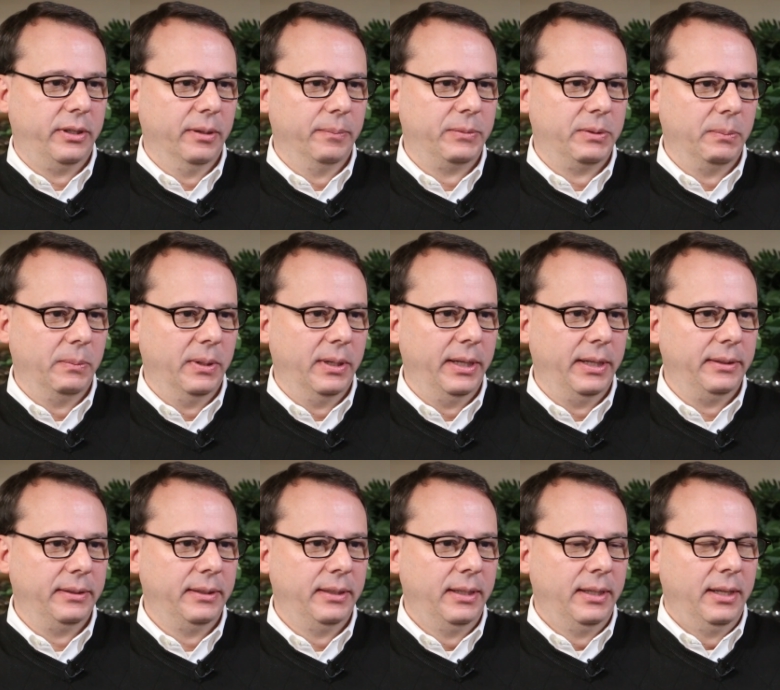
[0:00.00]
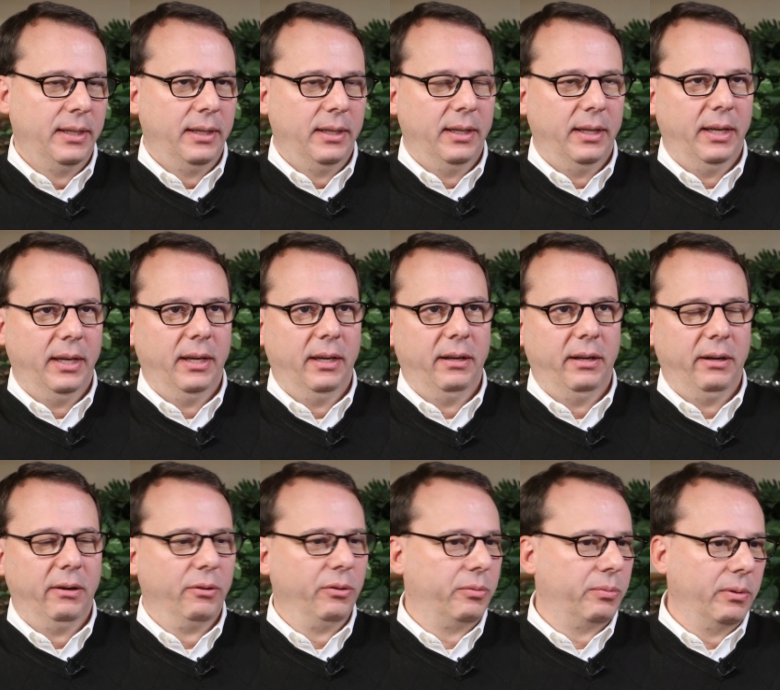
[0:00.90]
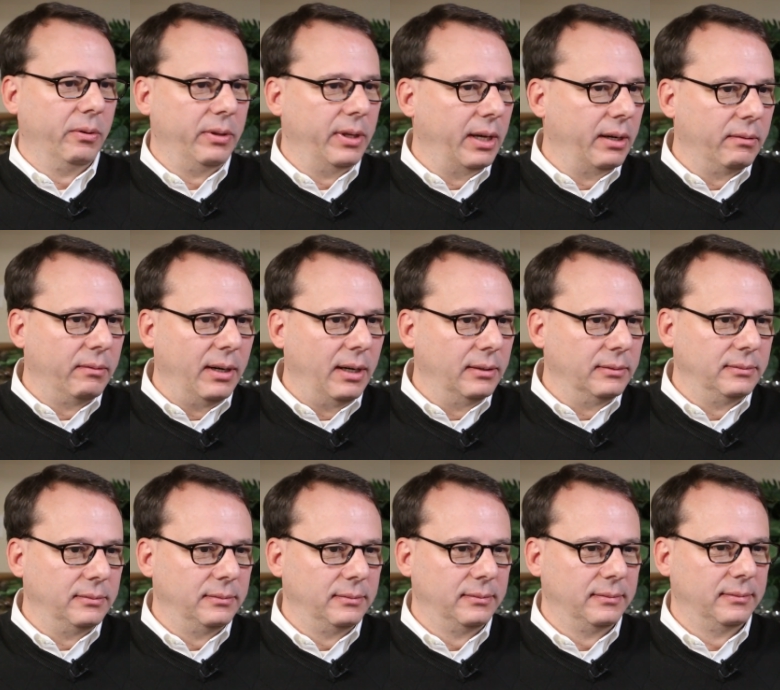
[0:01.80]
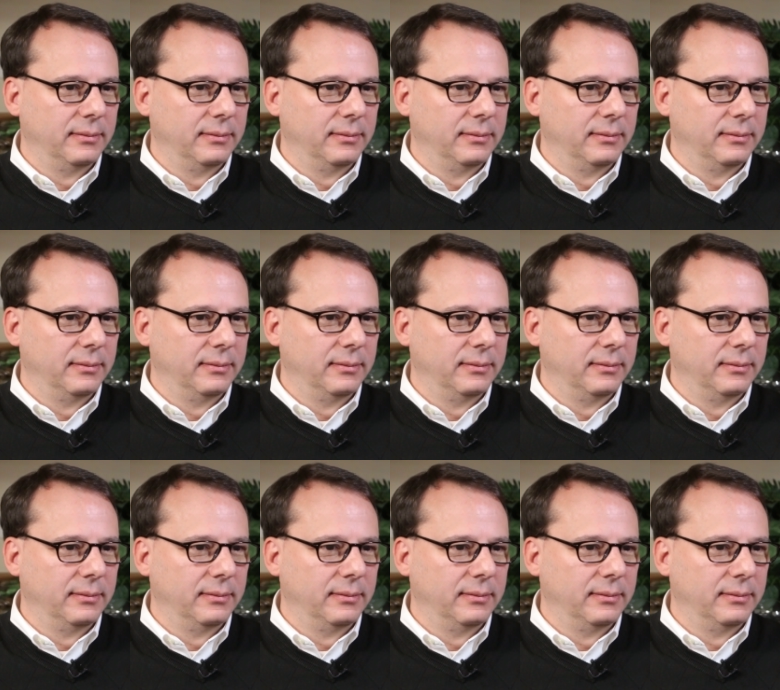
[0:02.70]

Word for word: that come to mind, and I don't throw that around